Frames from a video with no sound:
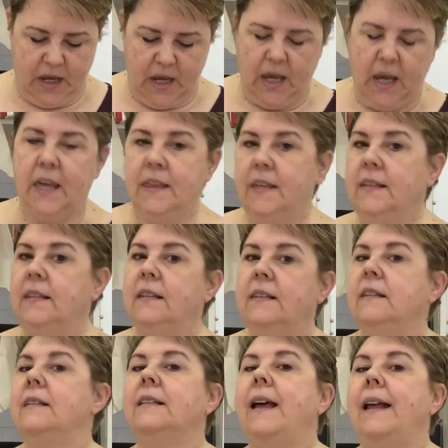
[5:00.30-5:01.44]
And this is the
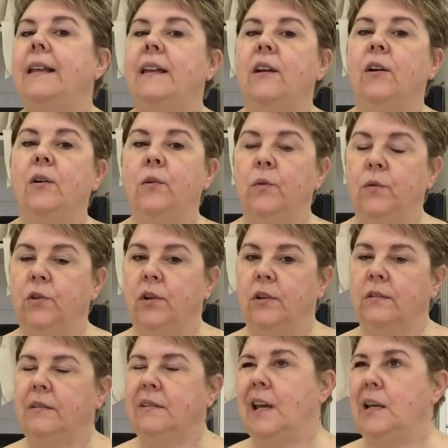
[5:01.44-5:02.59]
slightly older,
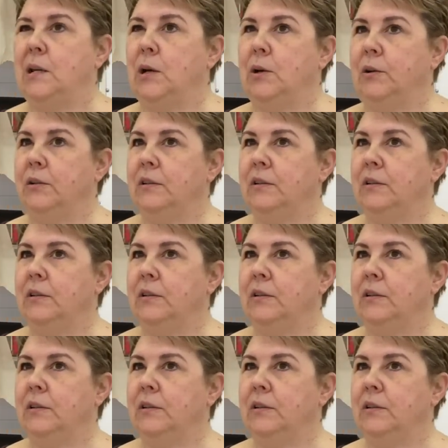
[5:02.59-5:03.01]
10 year